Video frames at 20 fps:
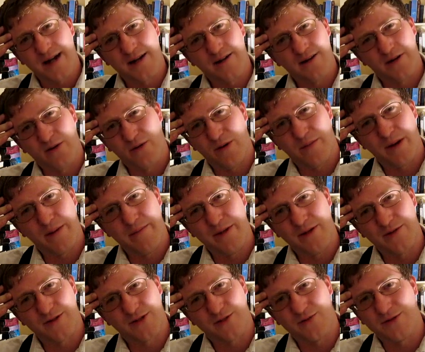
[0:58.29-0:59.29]
don't know what my
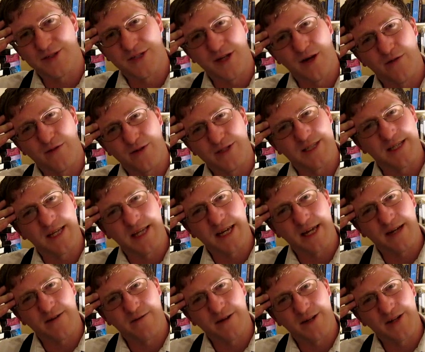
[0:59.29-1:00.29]
middle school self was
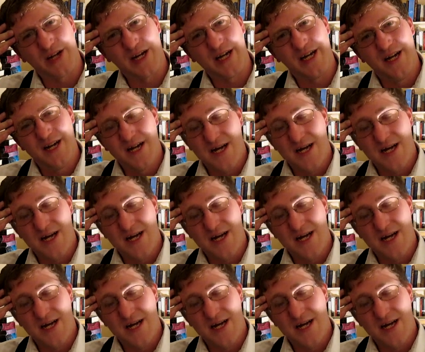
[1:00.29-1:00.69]
thinking, really.